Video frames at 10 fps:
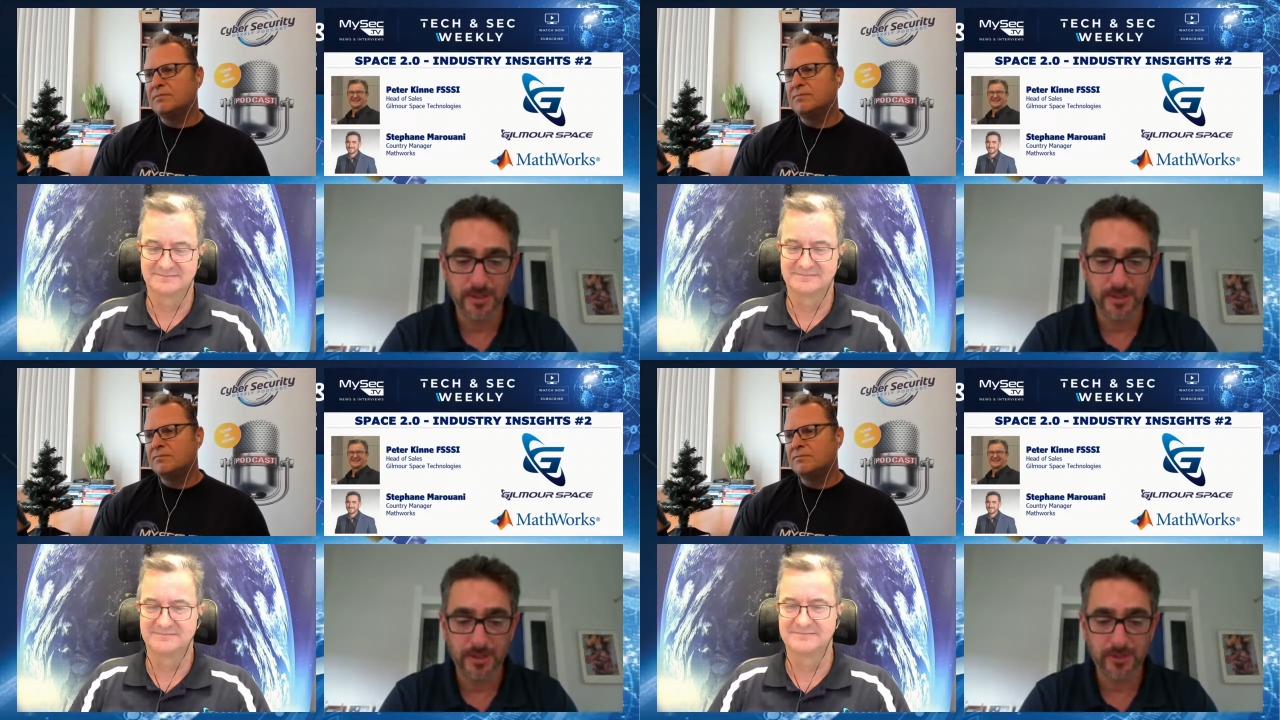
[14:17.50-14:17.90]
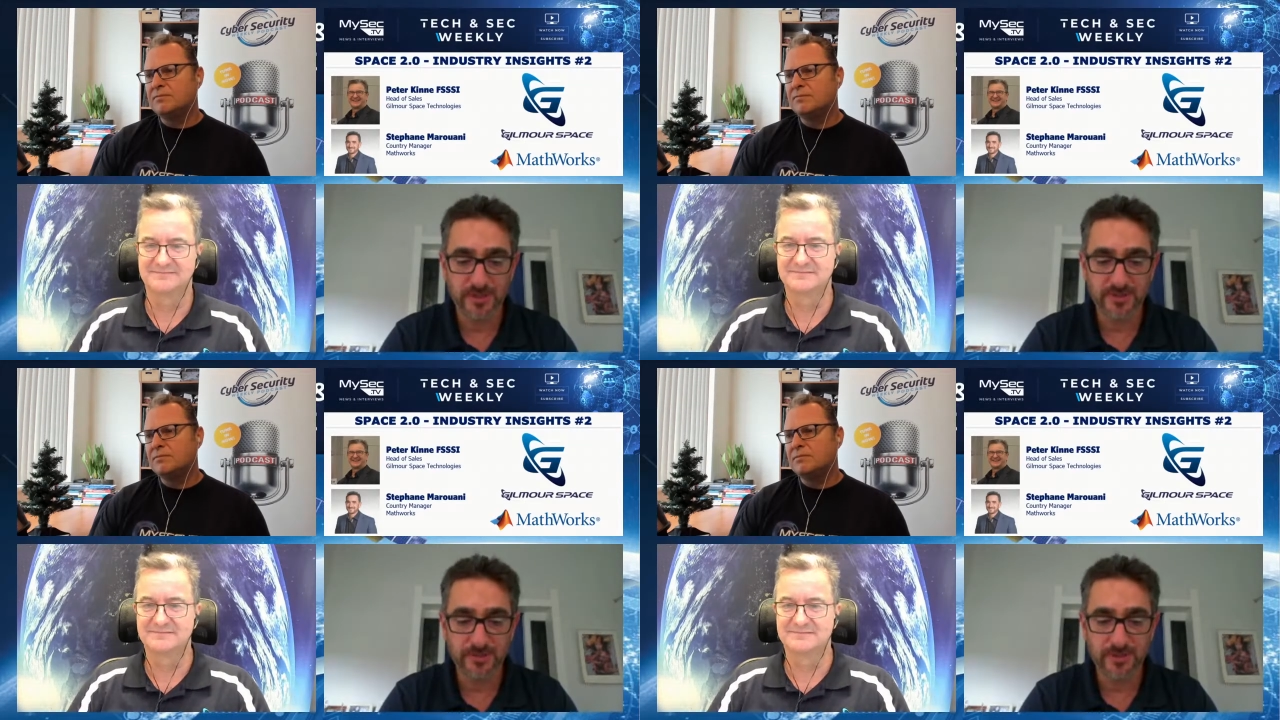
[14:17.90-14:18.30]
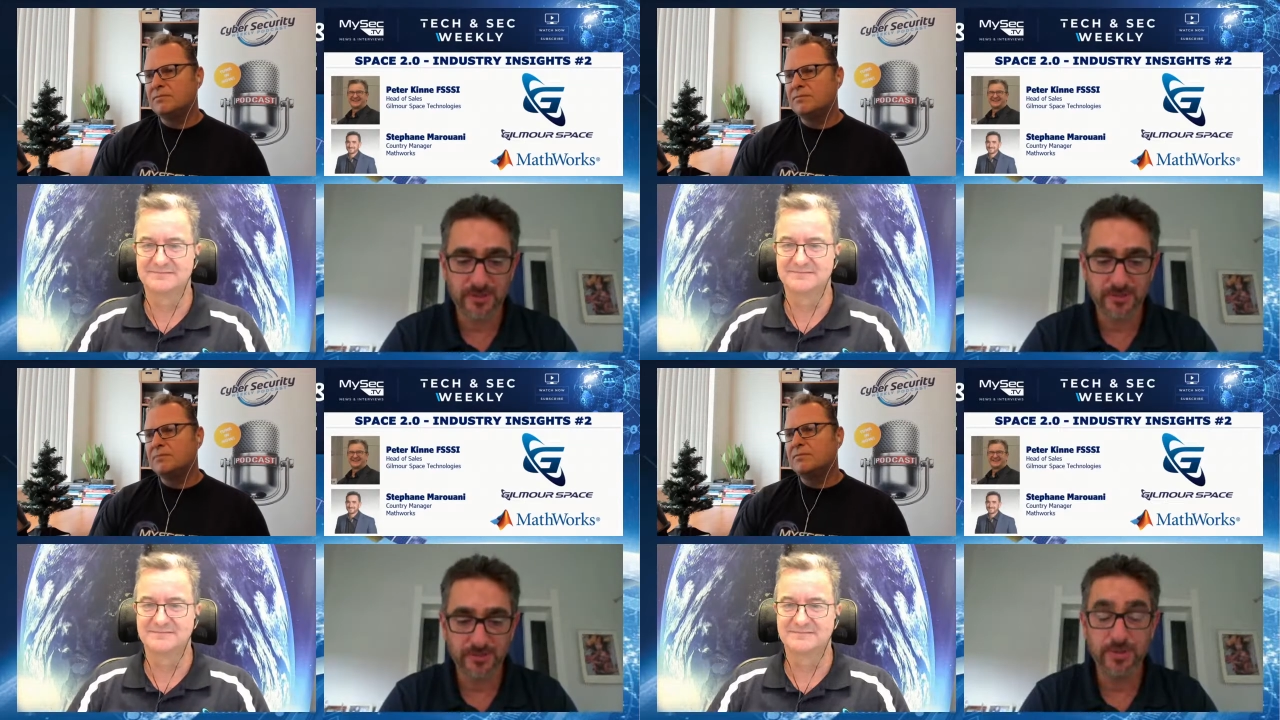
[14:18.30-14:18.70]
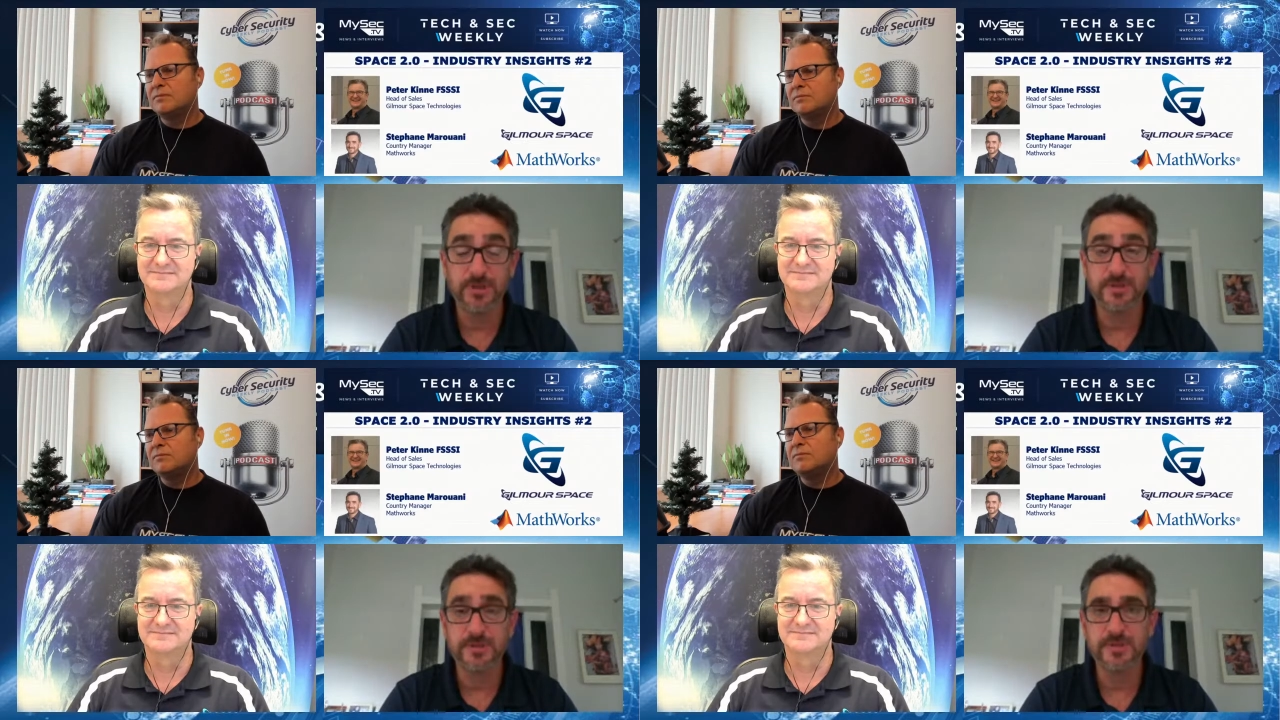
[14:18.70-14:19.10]
Speaker 1: US dollar
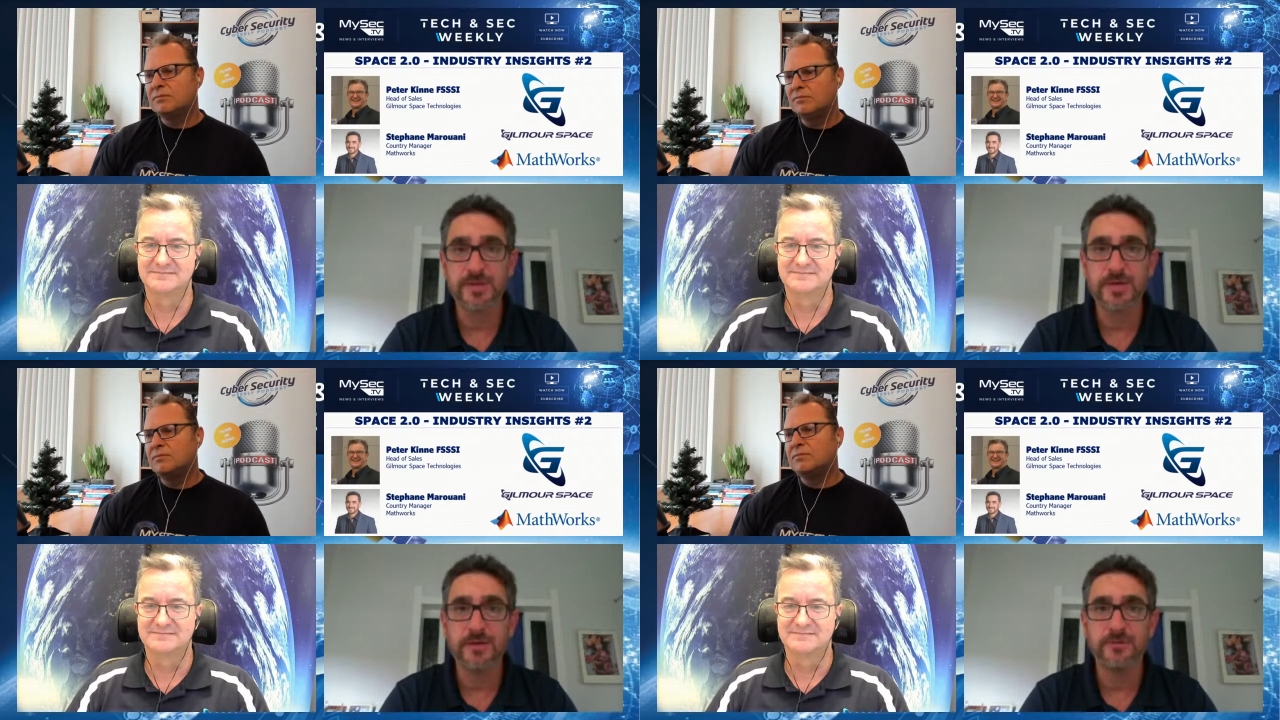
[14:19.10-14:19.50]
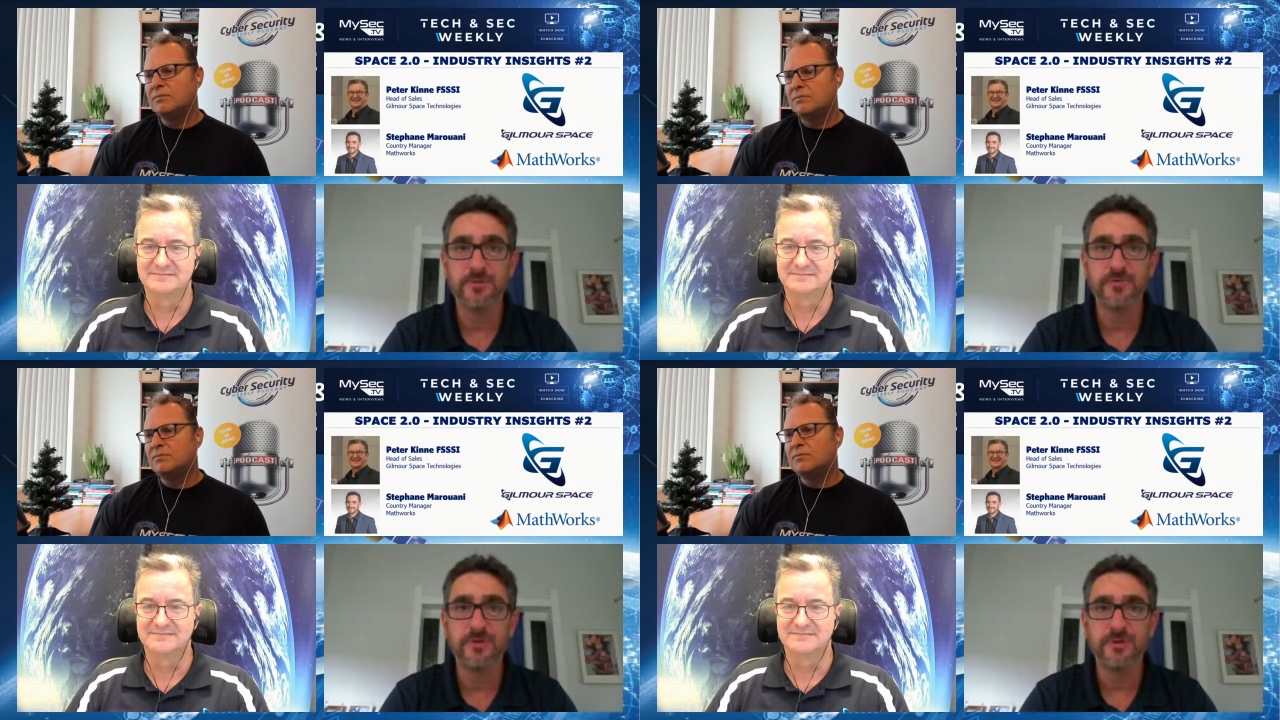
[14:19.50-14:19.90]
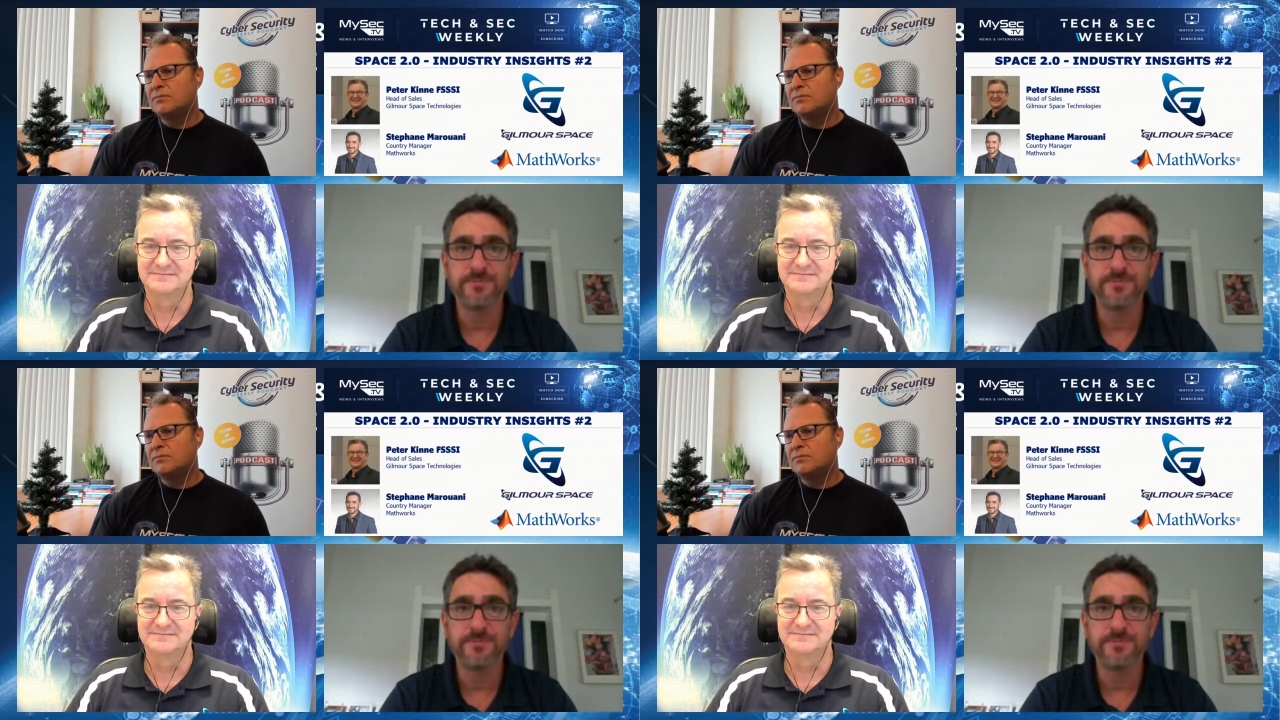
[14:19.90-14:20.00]
plus uh, revenue.